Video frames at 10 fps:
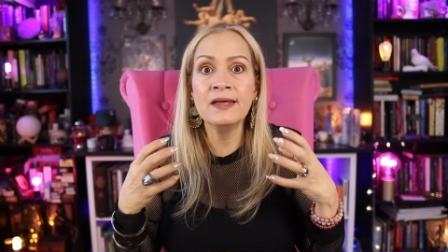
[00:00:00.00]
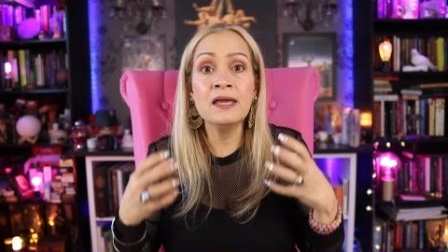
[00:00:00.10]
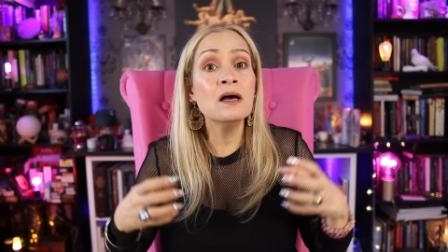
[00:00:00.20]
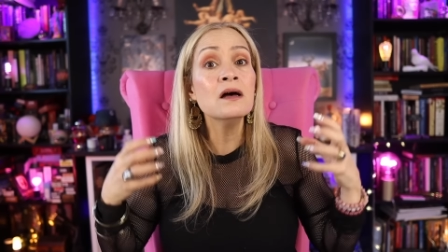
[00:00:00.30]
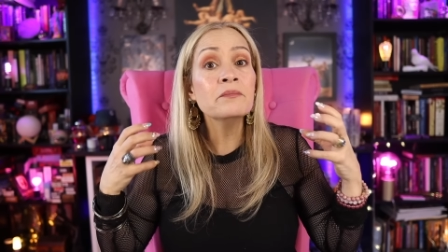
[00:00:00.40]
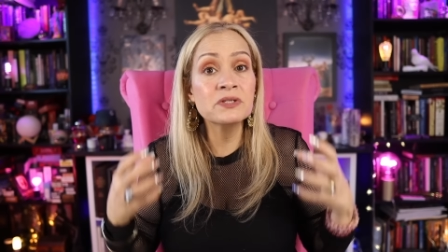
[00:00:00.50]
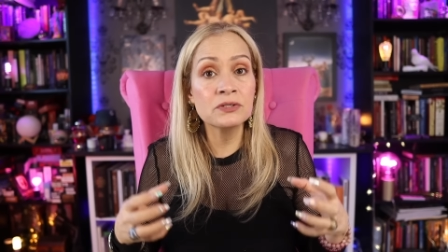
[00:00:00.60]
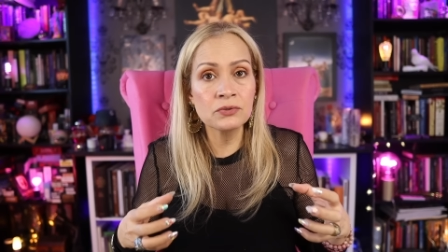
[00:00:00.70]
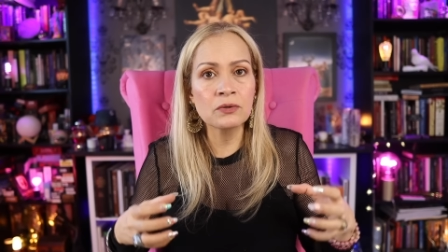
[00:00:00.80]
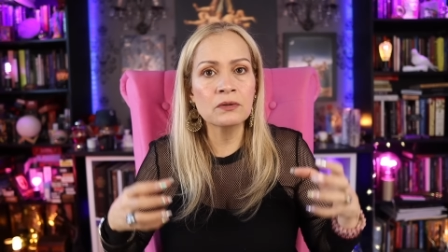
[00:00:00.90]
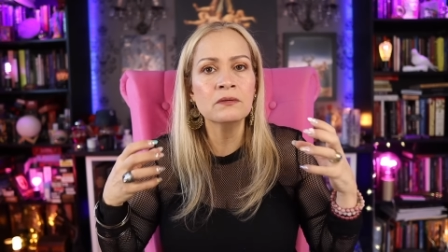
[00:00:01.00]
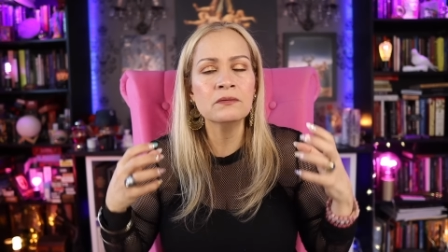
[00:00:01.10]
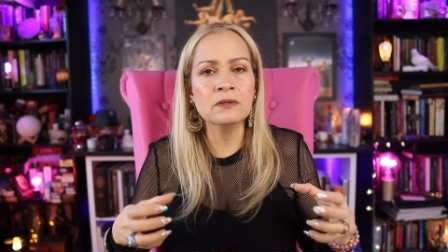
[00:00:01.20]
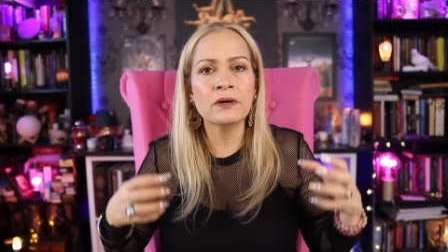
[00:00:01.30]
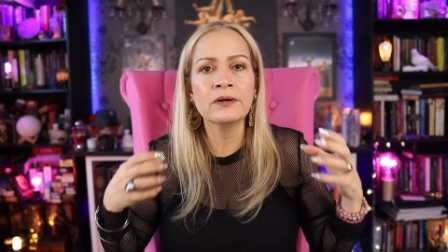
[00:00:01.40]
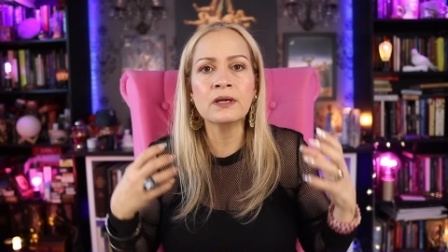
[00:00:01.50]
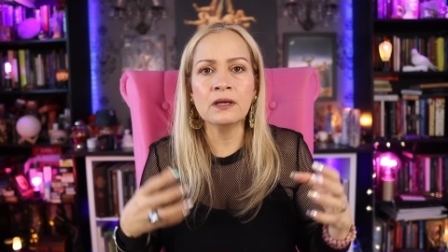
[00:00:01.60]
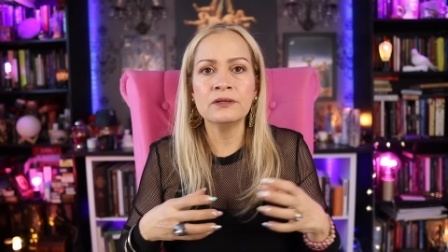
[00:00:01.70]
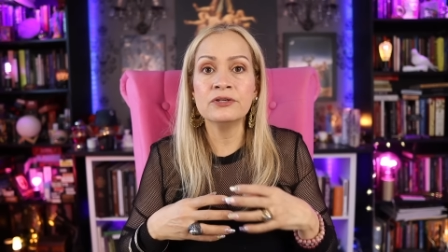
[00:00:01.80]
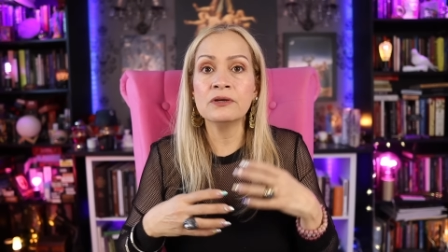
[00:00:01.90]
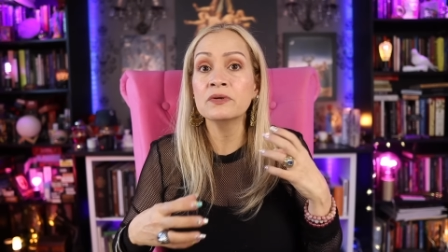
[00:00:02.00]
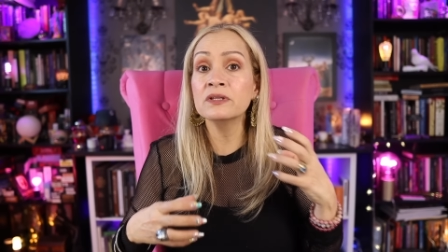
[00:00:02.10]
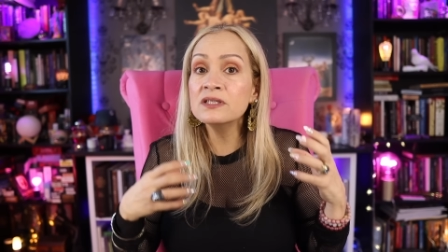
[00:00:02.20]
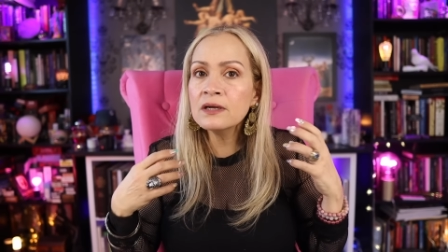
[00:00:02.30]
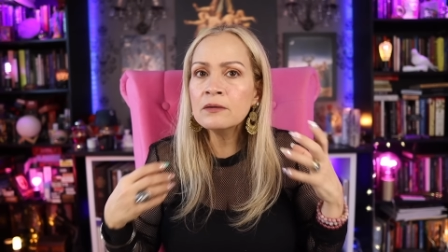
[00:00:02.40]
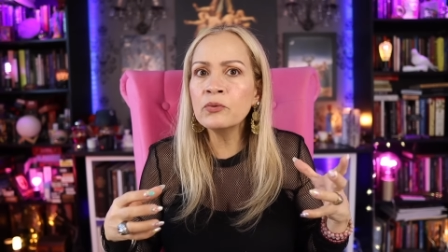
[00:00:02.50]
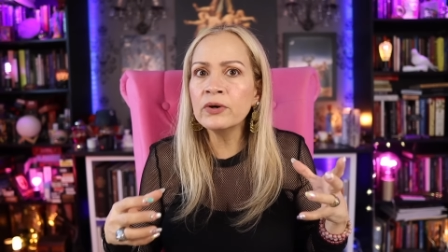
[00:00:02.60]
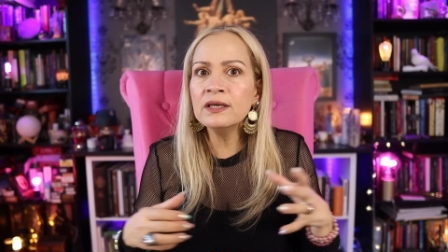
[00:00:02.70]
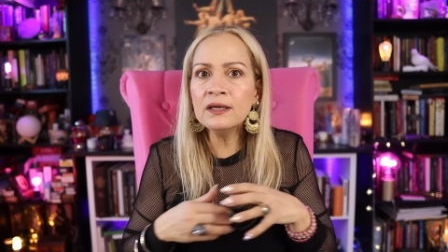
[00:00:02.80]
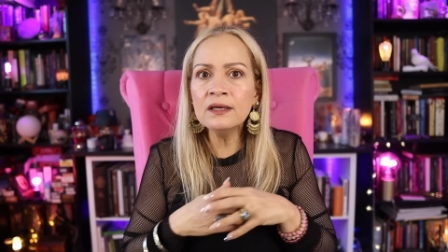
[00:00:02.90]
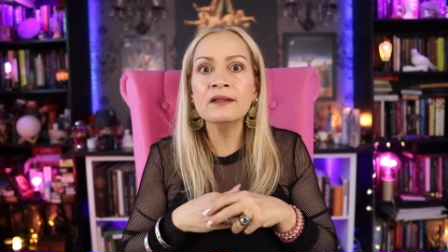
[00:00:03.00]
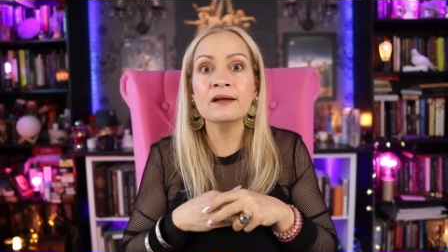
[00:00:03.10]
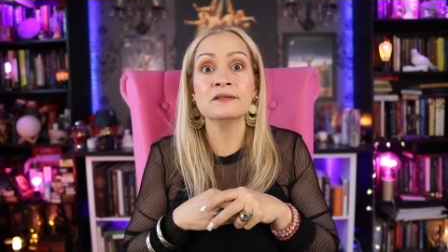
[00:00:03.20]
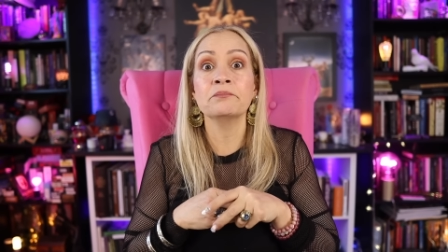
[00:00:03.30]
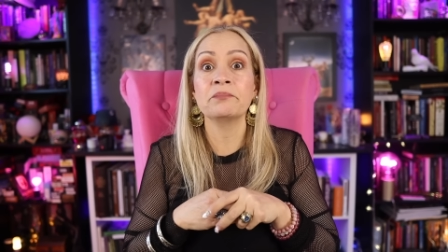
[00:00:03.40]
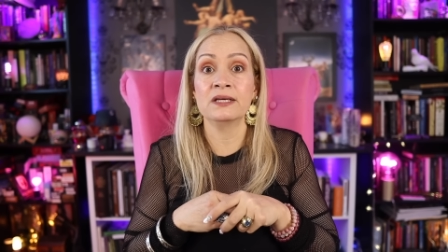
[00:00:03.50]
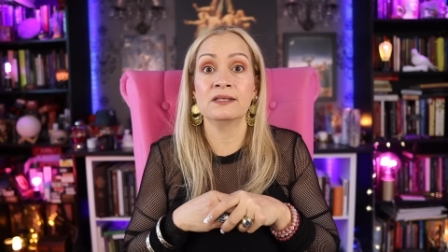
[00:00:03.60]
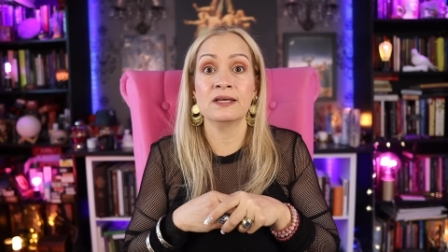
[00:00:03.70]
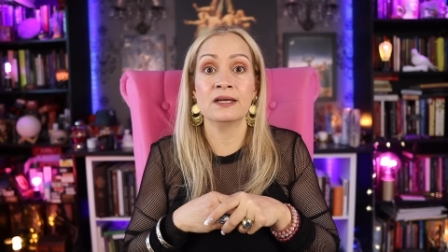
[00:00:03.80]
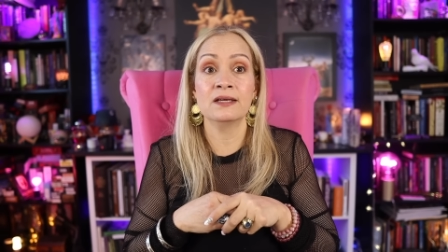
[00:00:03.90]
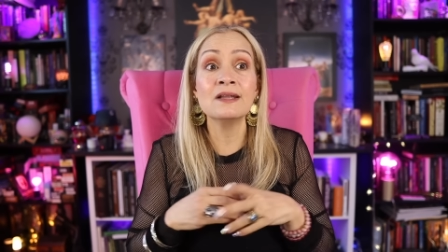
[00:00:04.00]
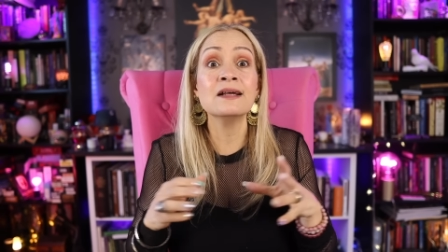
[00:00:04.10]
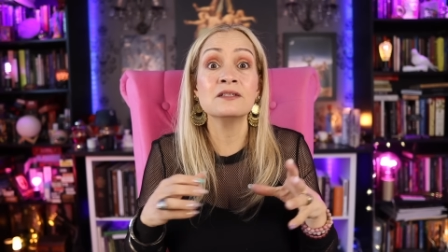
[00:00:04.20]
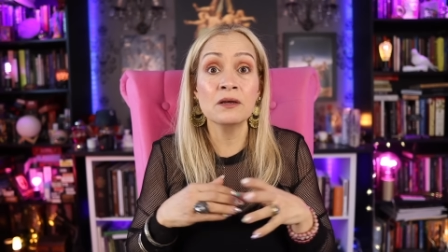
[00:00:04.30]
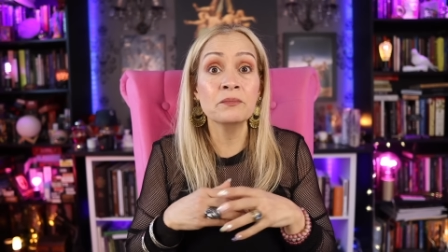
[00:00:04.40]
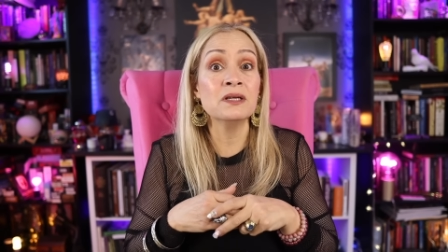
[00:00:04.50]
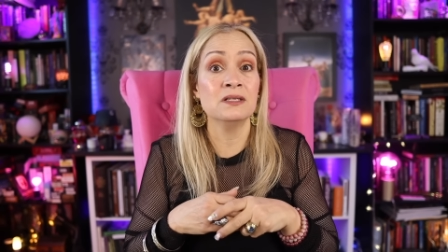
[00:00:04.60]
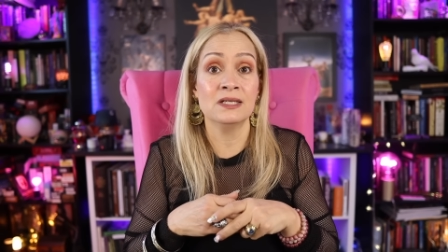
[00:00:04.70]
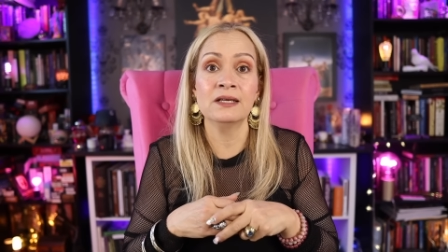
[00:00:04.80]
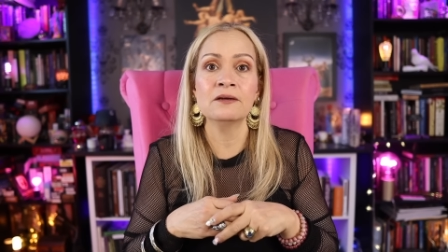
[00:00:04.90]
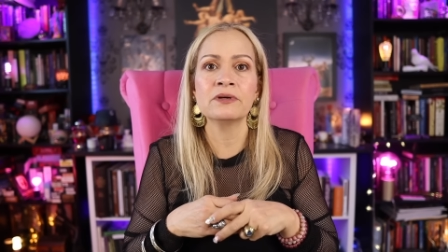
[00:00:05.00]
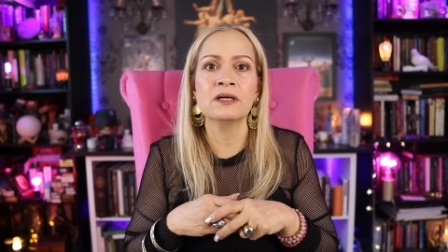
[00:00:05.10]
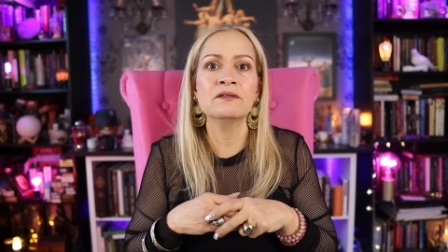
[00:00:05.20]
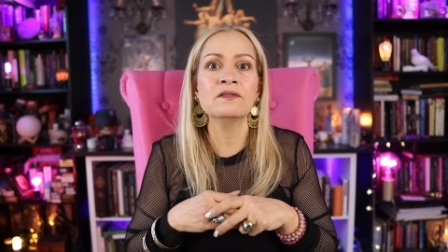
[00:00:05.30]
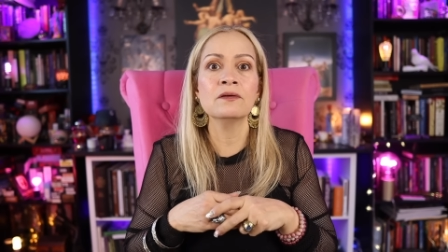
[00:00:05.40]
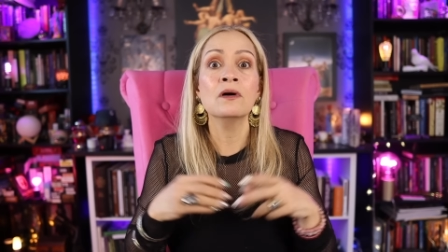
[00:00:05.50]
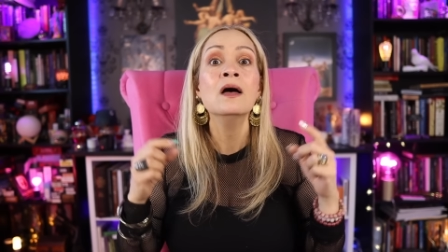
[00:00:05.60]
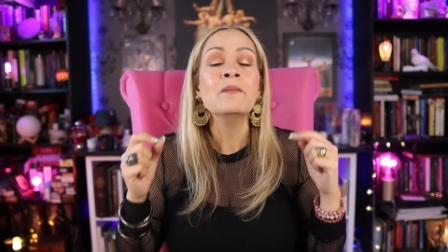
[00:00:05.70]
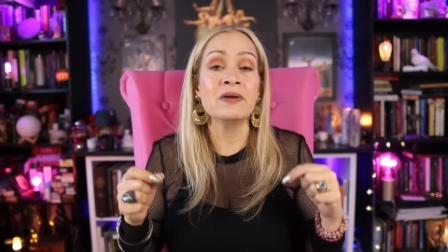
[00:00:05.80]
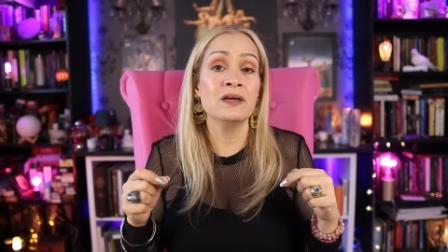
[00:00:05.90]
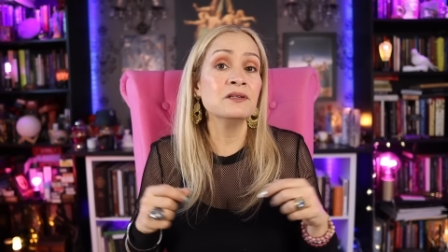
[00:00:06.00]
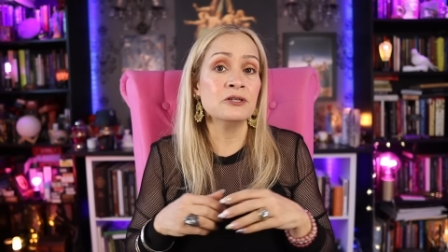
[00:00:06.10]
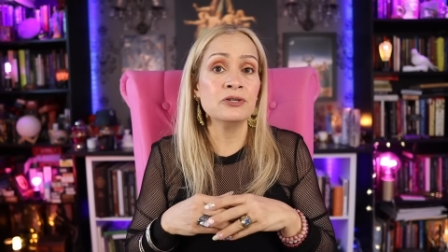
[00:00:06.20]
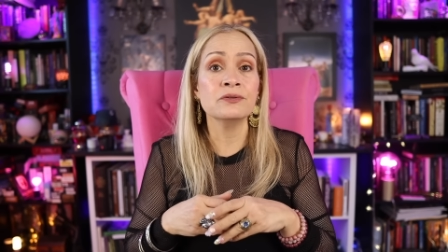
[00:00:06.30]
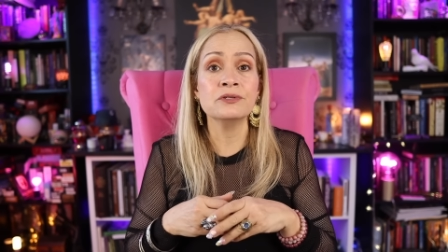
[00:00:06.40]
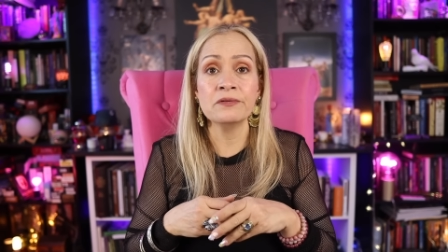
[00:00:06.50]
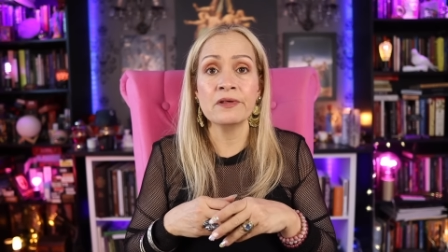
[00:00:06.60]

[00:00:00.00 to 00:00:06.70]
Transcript: They absorb dark energy. And when they start breaking, that's a big sign that something is lingering. So pay attention to